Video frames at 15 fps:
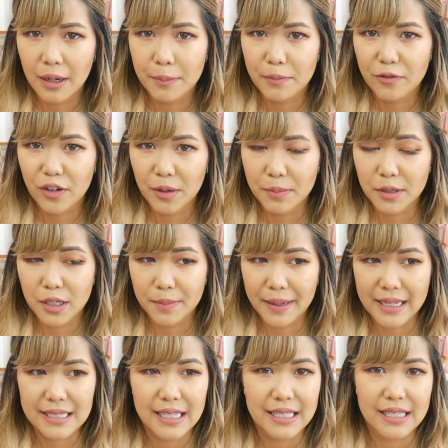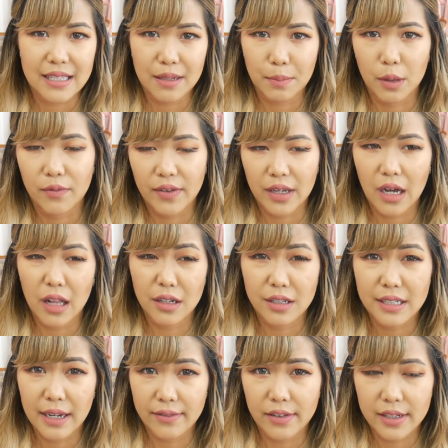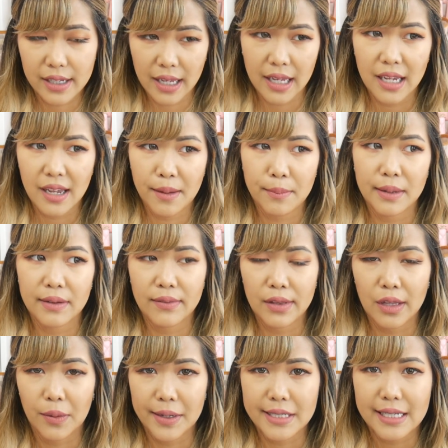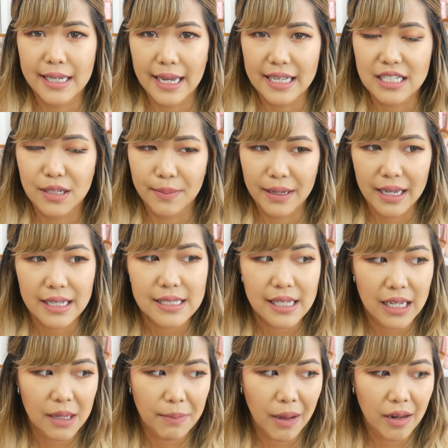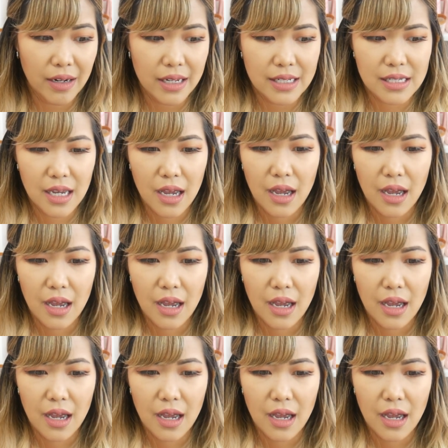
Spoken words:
from Hermes that's in the perfect color never came, even though I did ask my essay about it.